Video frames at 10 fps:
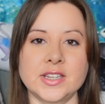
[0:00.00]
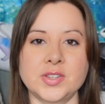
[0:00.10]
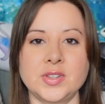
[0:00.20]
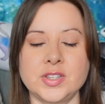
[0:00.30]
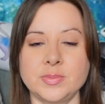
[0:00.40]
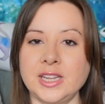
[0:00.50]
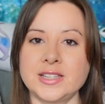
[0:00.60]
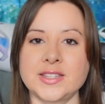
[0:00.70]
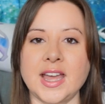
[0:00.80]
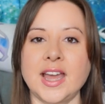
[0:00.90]
So this
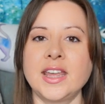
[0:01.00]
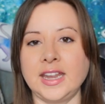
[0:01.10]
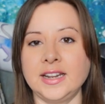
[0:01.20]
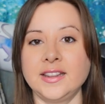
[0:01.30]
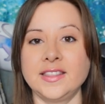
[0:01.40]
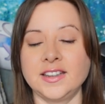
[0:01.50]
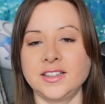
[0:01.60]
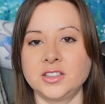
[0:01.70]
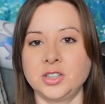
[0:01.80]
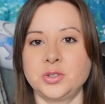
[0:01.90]
means that in the
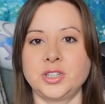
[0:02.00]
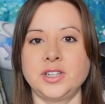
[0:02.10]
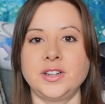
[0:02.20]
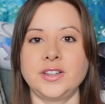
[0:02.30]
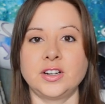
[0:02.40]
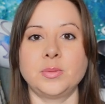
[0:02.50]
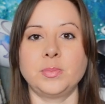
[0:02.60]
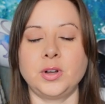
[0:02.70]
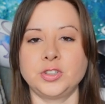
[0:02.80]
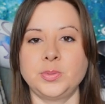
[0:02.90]
enclosure there are
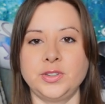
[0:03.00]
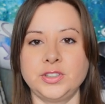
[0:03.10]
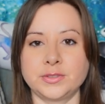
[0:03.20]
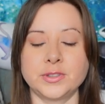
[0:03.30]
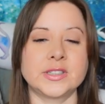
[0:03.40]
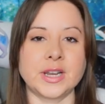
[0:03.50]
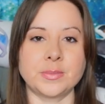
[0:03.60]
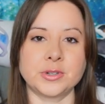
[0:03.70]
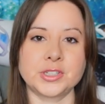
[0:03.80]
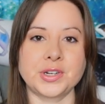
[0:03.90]
multiple different
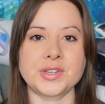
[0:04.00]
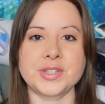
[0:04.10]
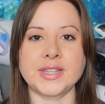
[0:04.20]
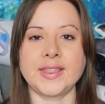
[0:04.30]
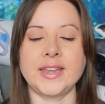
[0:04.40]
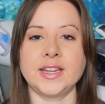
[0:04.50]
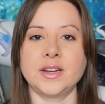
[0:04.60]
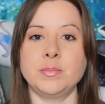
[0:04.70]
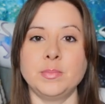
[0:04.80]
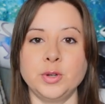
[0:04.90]
temperatures that they
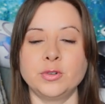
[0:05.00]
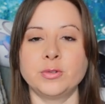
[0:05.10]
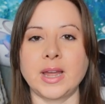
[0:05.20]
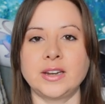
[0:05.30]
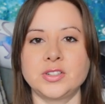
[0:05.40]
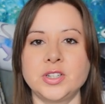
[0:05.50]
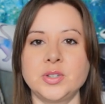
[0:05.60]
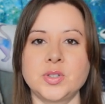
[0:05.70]
can move around to.